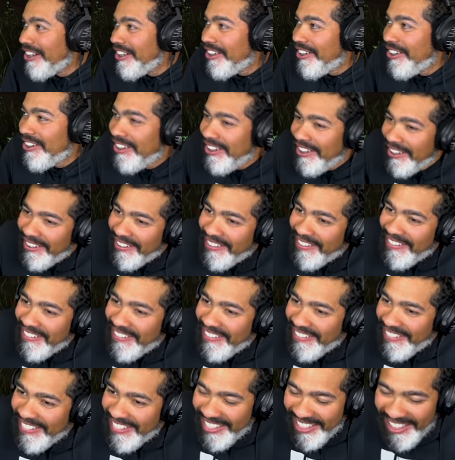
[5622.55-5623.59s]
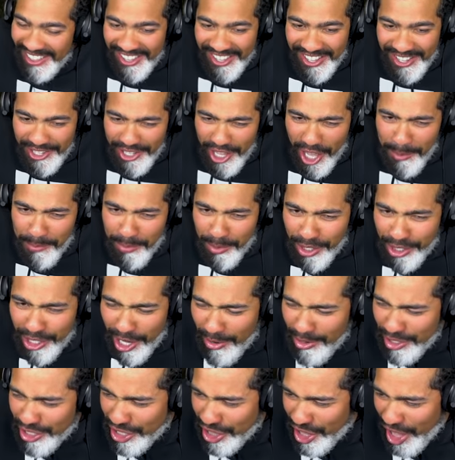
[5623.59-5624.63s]
my computer wasn't plugged in. Yeah, pretty
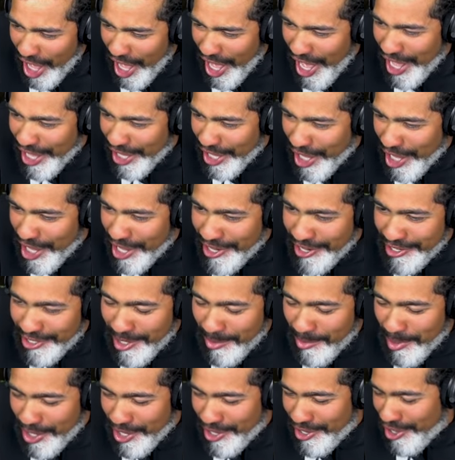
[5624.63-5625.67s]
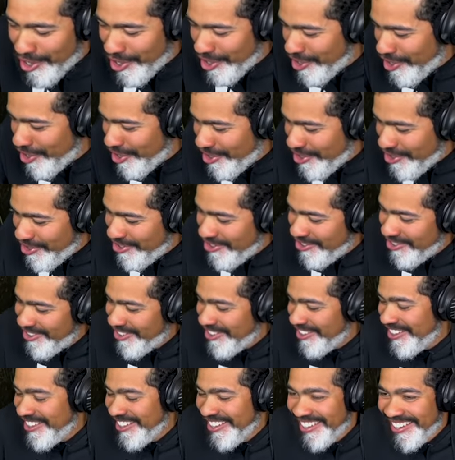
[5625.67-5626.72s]
sure I was lagging. Somebody uh,
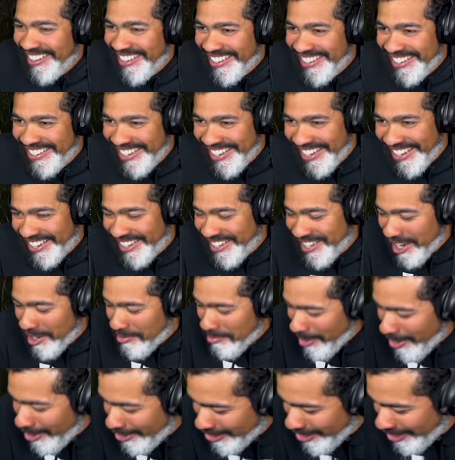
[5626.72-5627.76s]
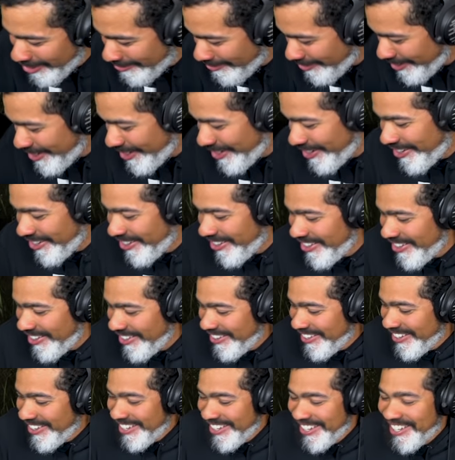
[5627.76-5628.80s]
lagging too, bro. Yeah, come yeah, on, get real.
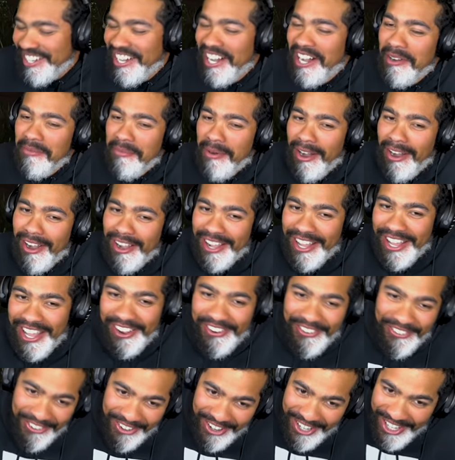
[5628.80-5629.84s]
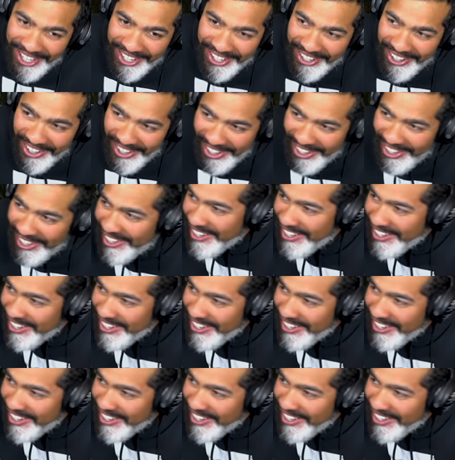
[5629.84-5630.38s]
Come on, get real.